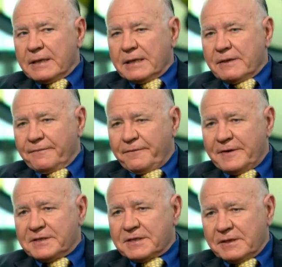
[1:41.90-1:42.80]
that the
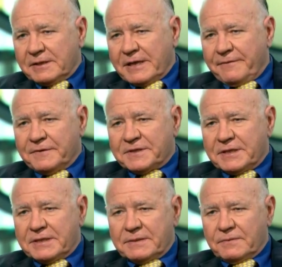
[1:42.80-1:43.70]
fiscal
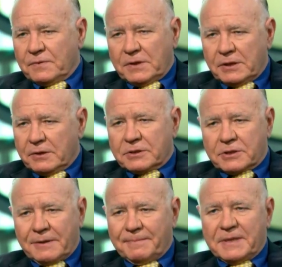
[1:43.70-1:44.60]
deficit will not
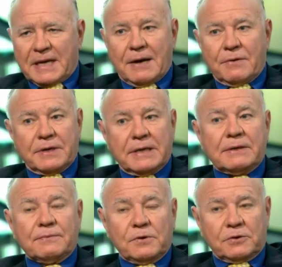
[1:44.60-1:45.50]
come down.
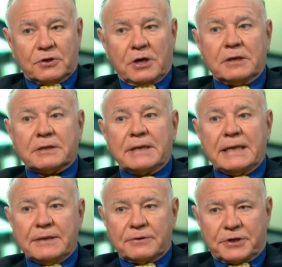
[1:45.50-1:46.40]
It will rather
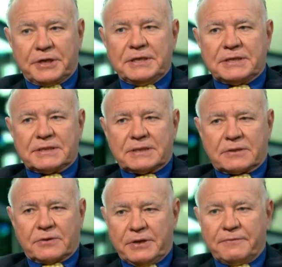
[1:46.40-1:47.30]
increase
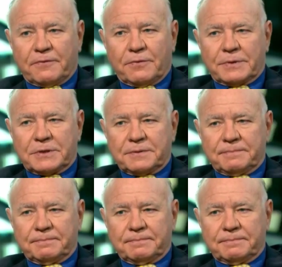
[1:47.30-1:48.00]
going forward.